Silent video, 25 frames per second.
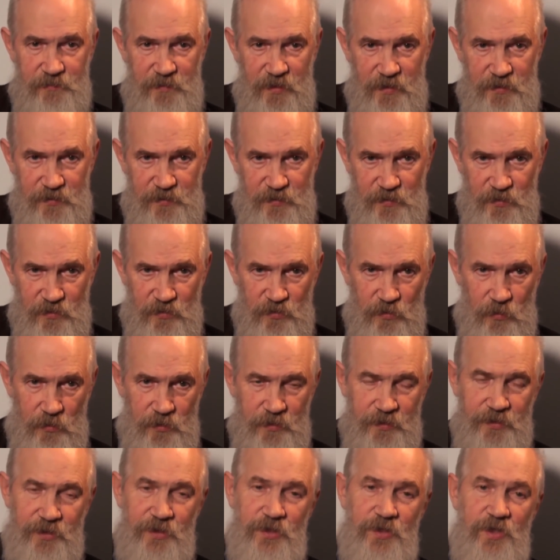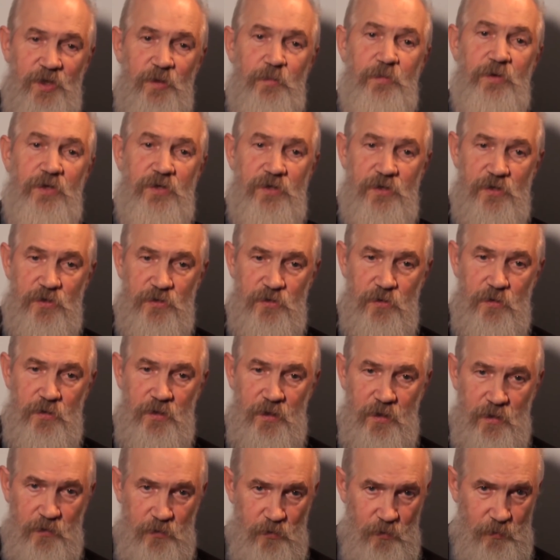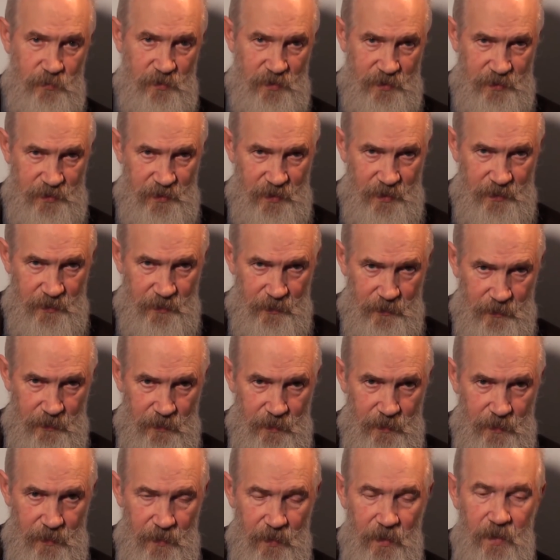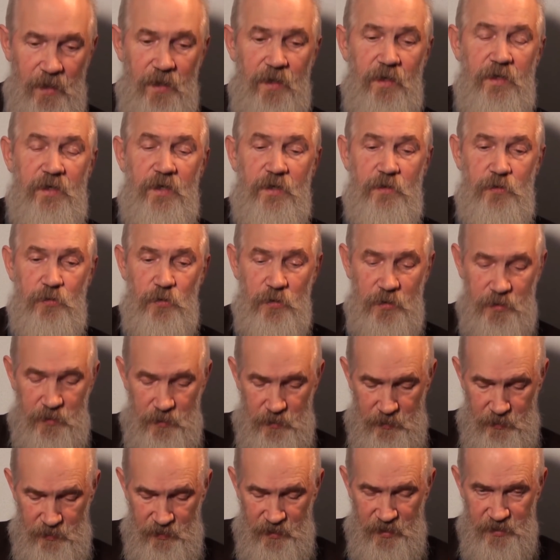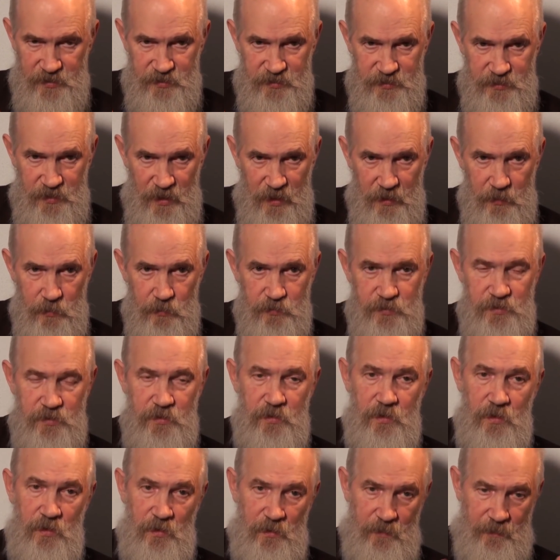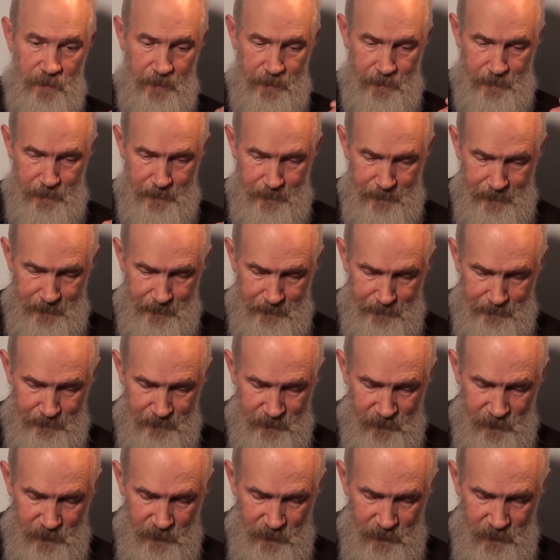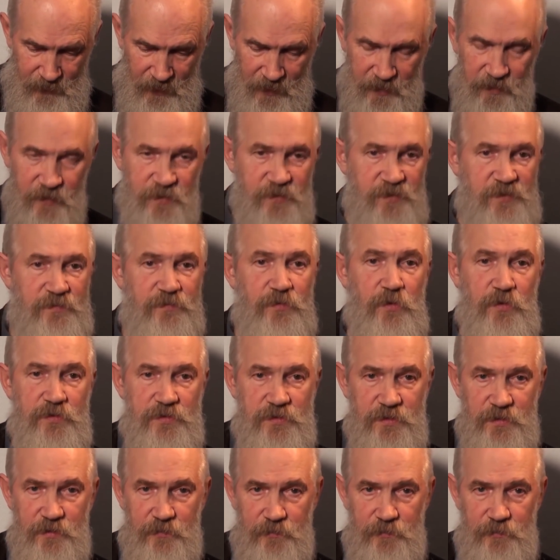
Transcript: This, in fact, initiates transformation of heavy, super heavy, and hyper heavy atomic